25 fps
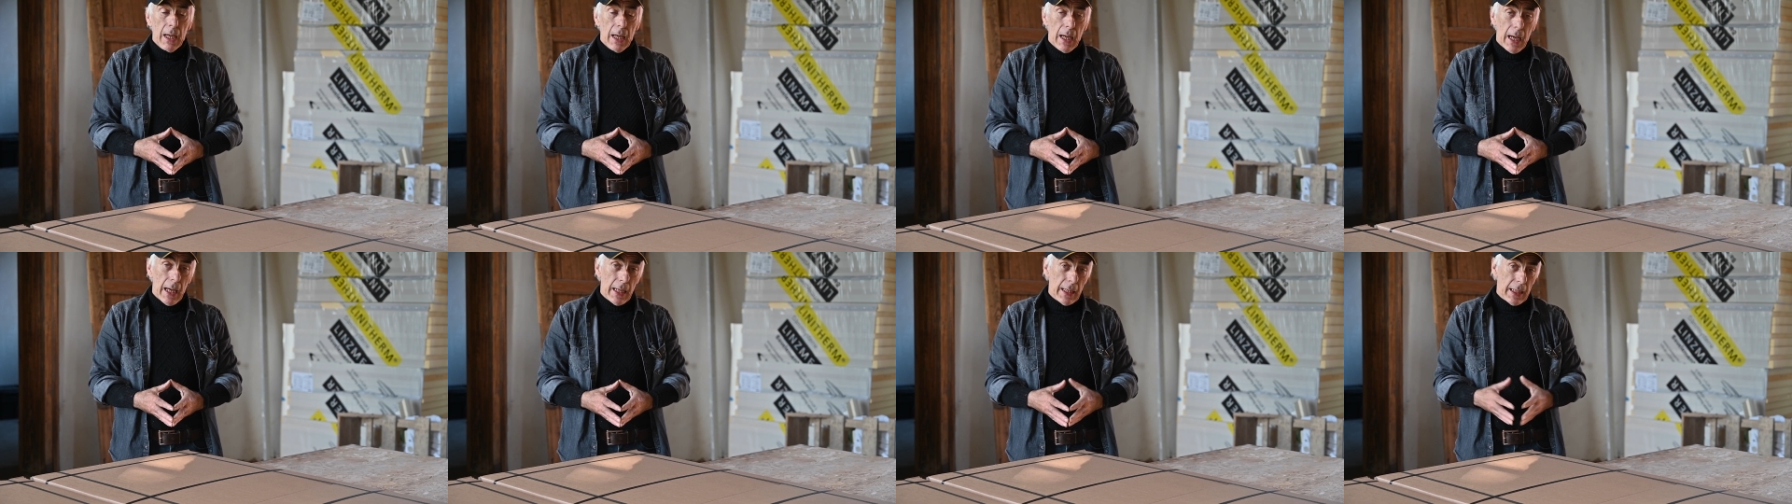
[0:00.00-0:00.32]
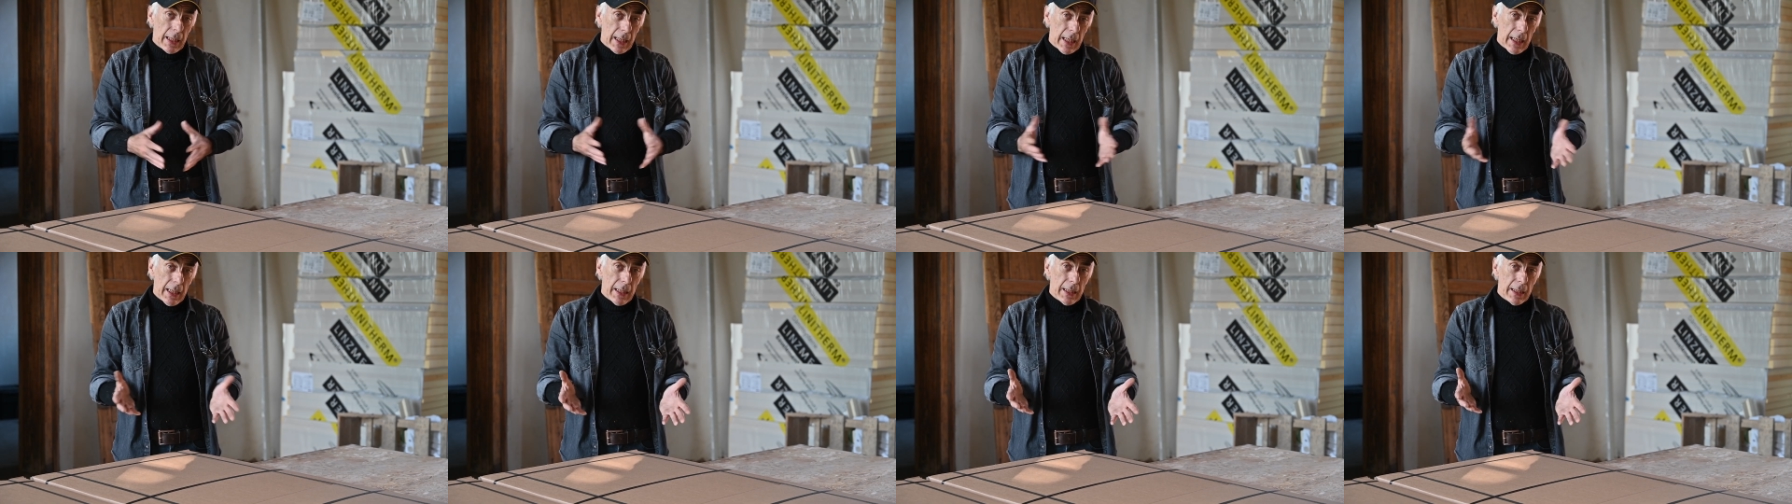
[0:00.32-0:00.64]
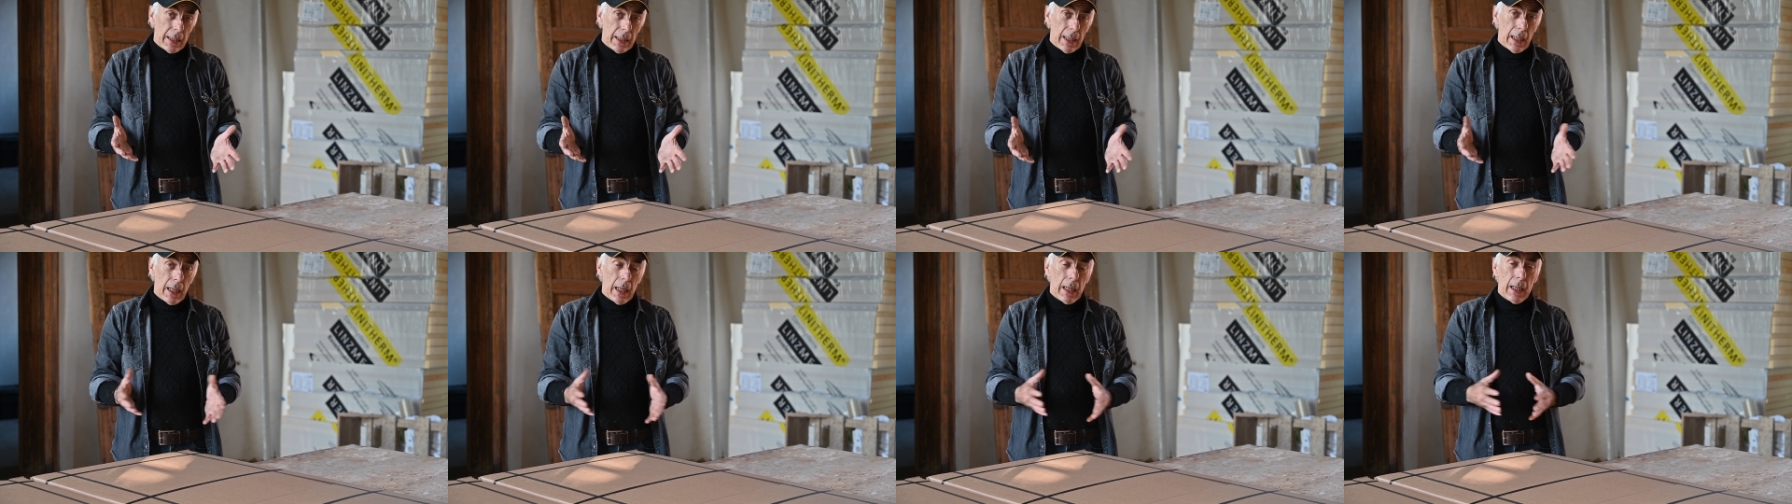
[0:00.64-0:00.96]
And
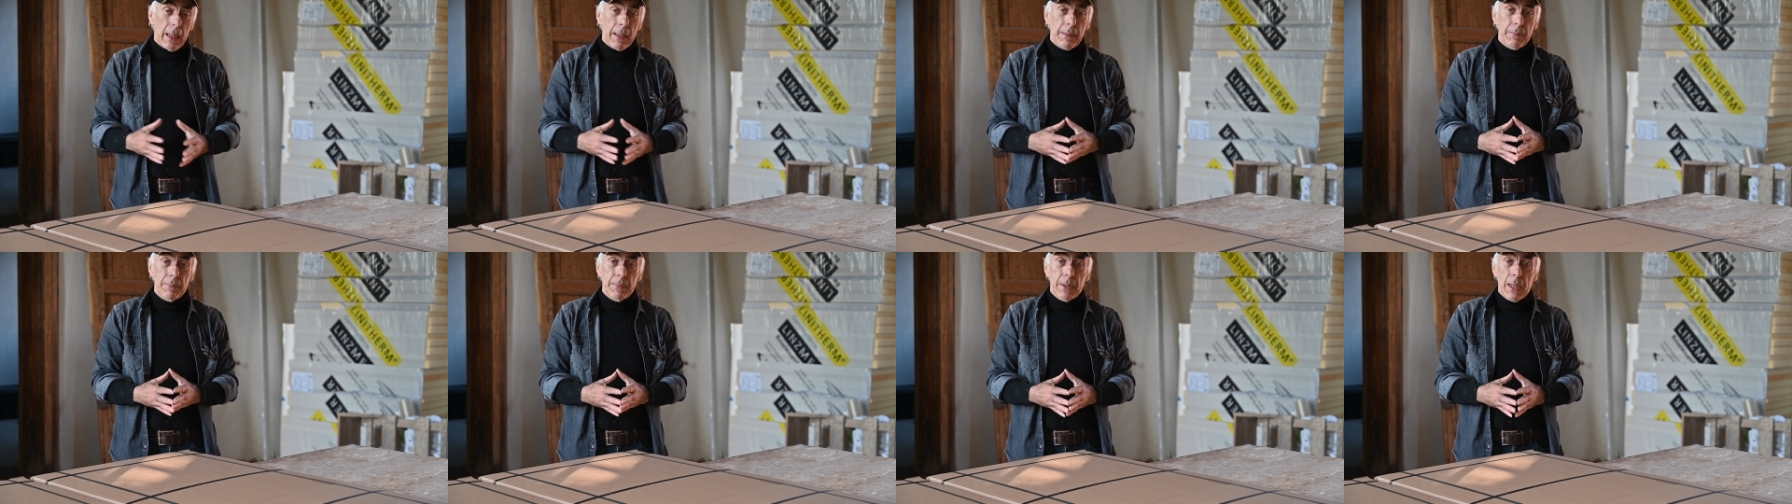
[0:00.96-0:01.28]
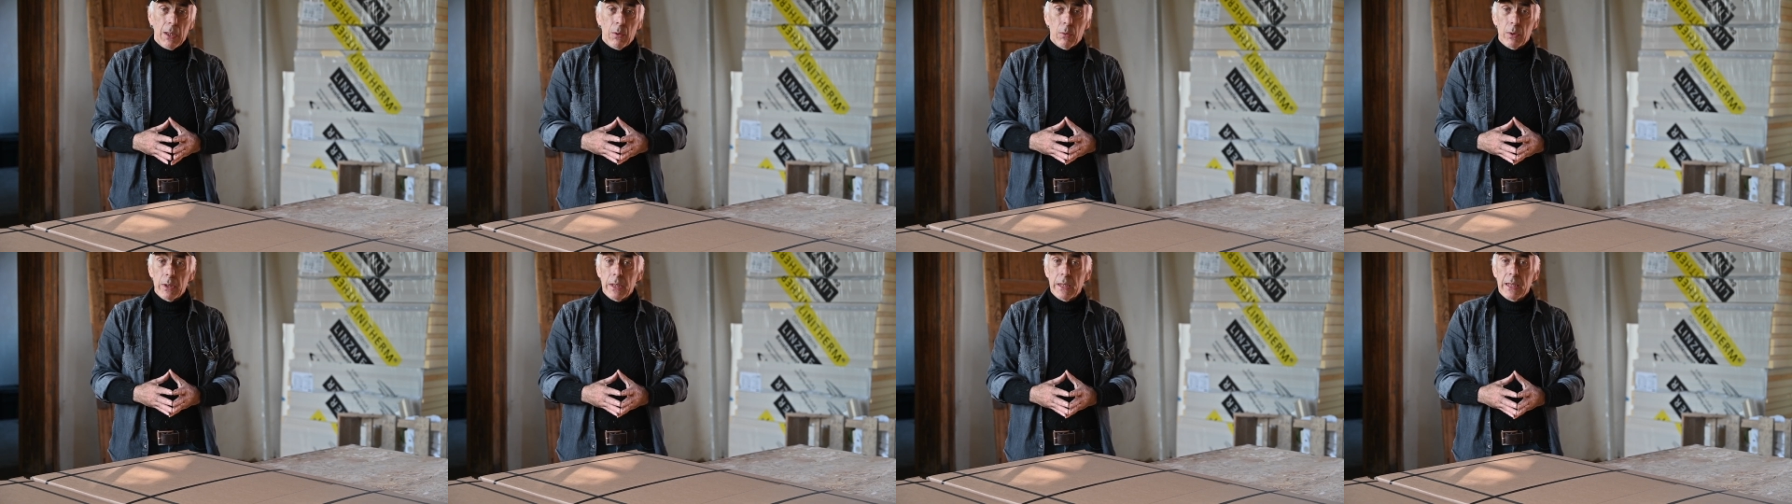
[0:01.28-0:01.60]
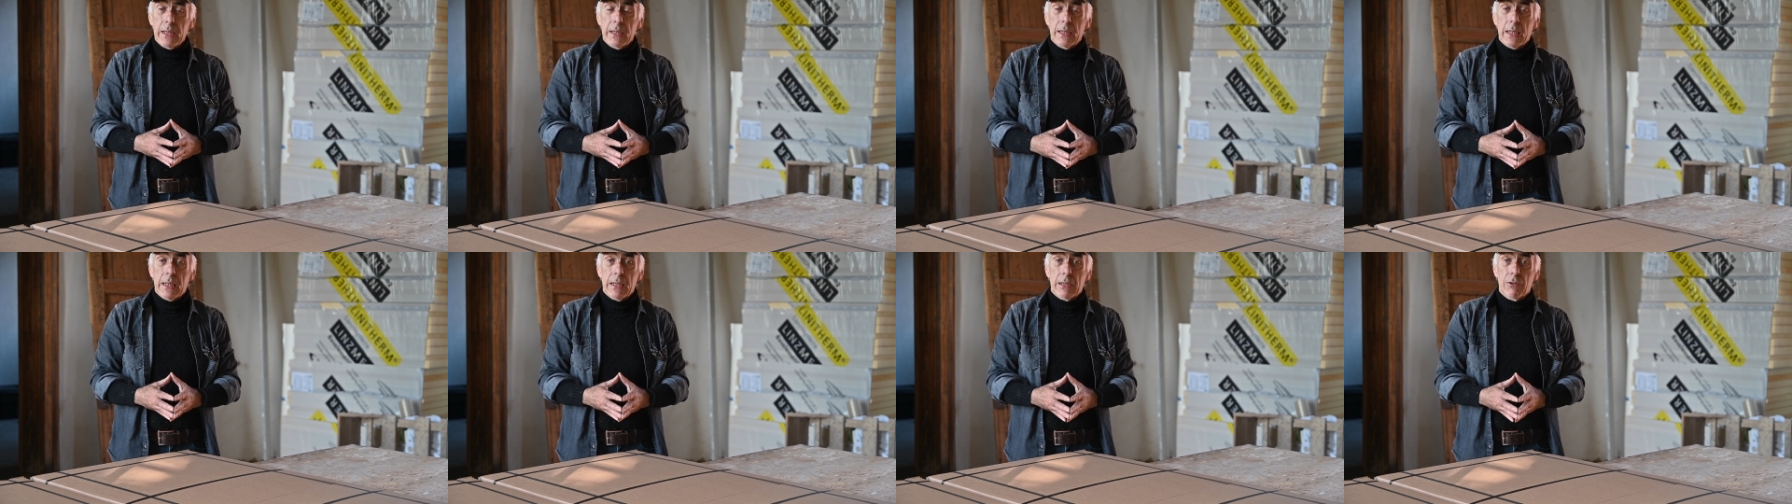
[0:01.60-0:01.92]
again, uh, they only
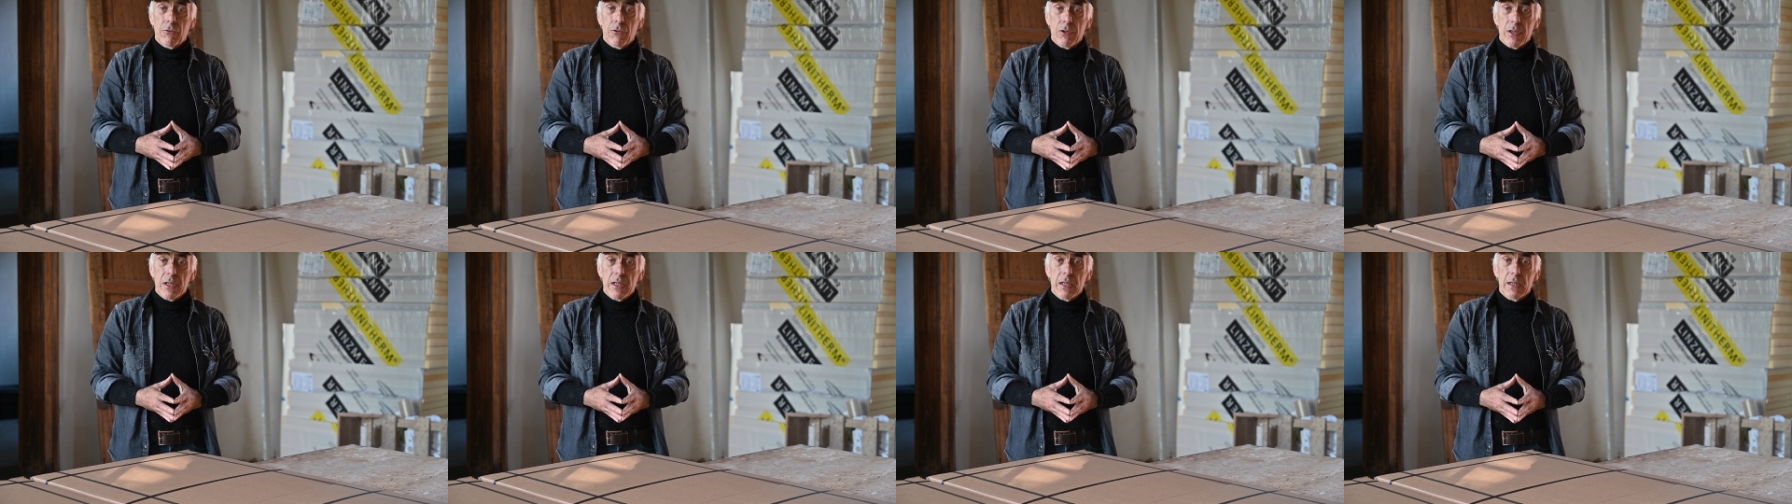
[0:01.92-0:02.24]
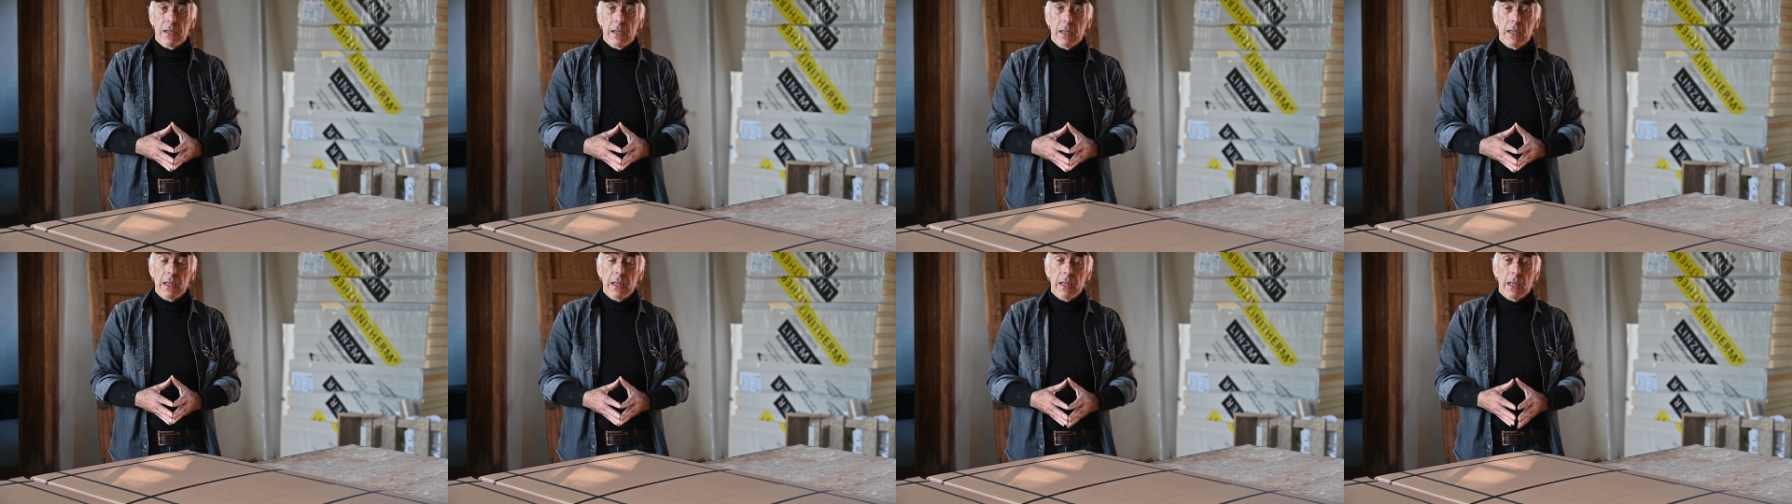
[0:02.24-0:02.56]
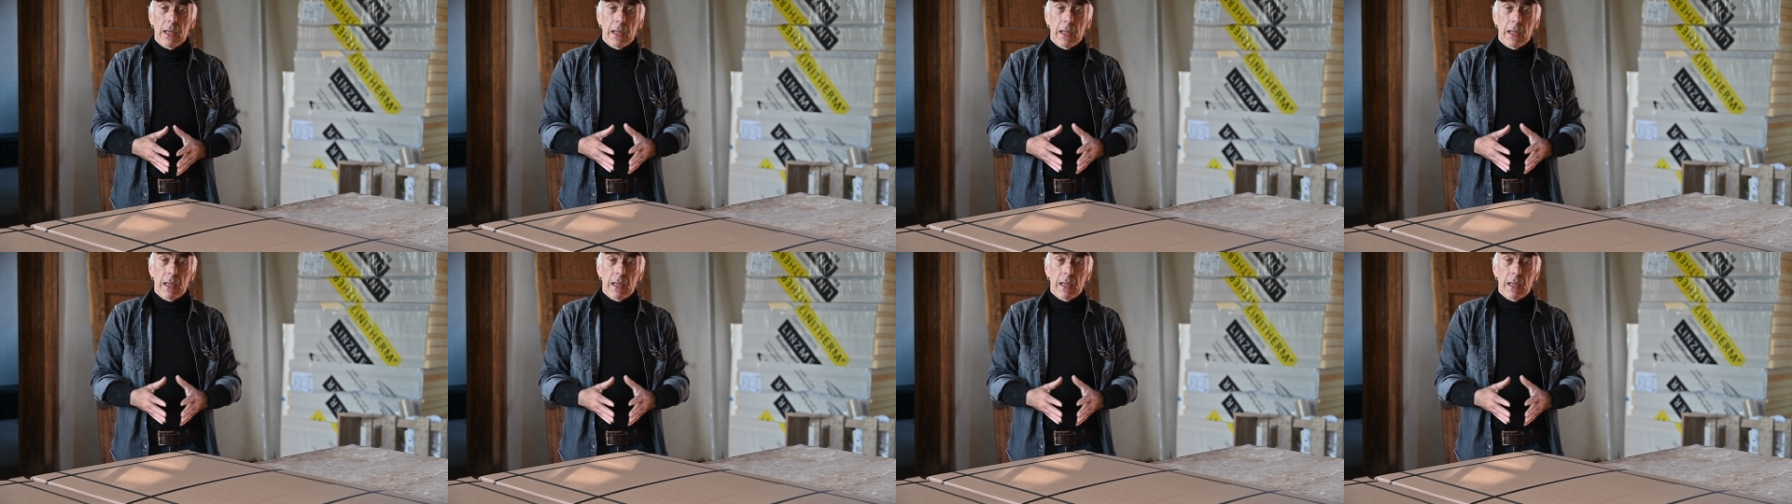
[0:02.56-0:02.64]
need electricity.